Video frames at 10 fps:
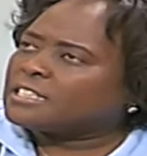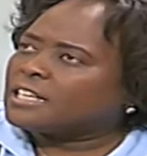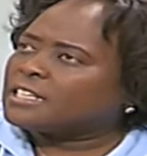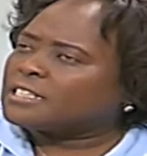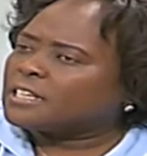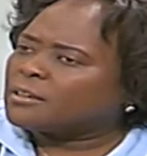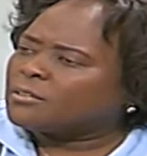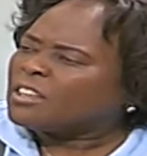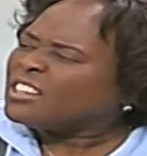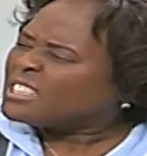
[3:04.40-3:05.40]
that uh,
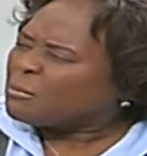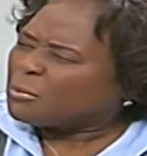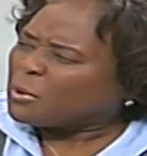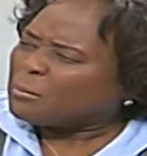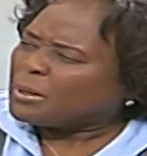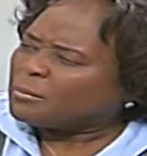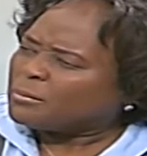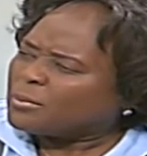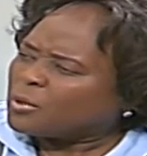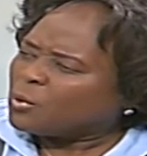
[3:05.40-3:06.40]
there is a problem
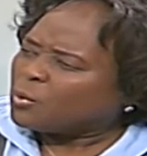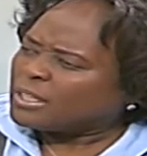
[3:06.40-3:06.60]
mm -hmm.